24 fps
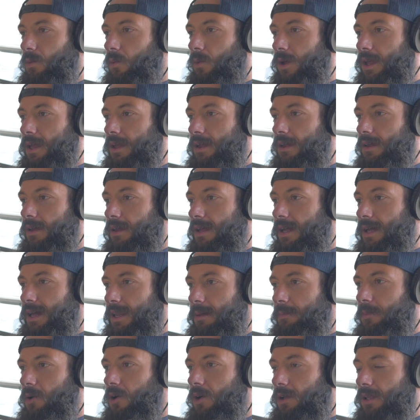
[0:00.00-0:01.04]
week kind
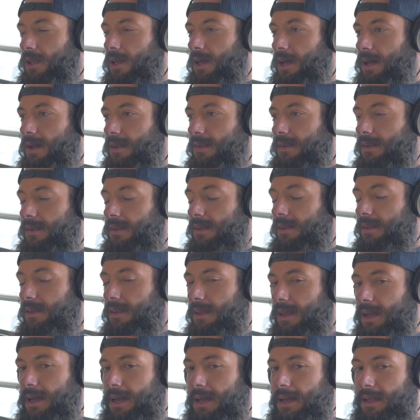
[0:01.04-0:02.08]
of podcast,
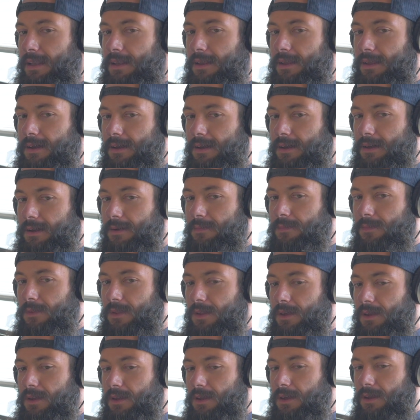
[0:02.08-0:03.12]
and
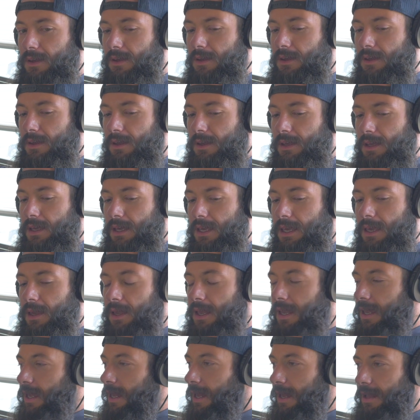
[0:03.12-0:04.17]

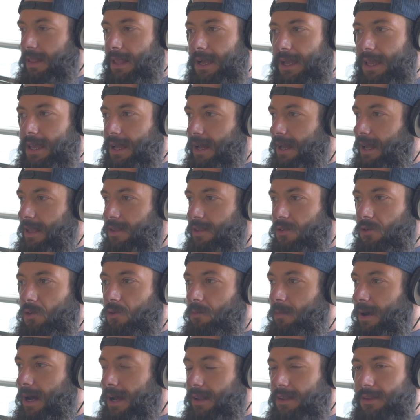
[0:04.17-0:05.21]
it came like I had 2
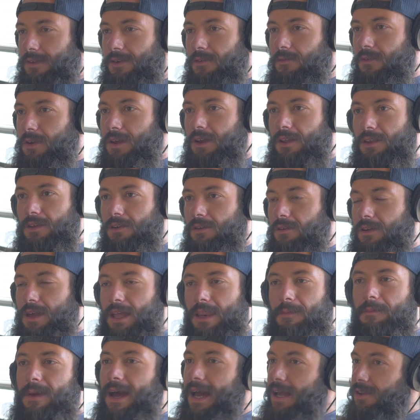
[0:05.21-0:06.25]
months of you can
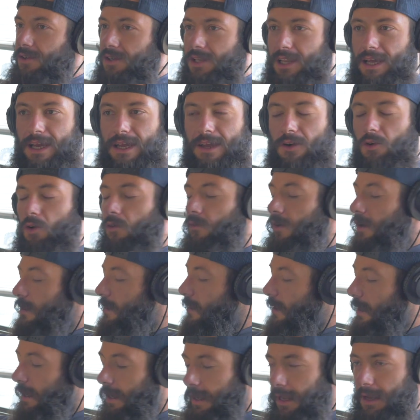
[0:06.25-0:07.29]
imagine like
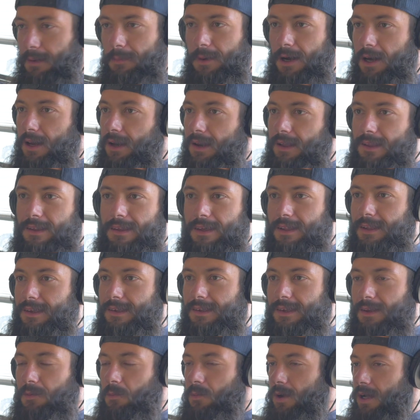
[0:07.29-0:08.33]
overthinking about it until I
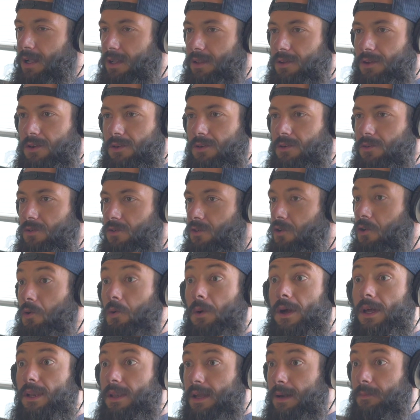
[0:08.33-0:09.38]
said, well, screw
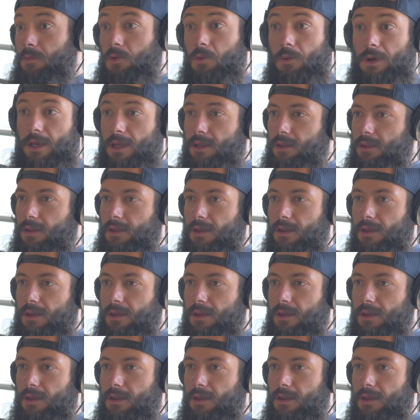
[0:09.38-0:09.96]
it, I'm doing it.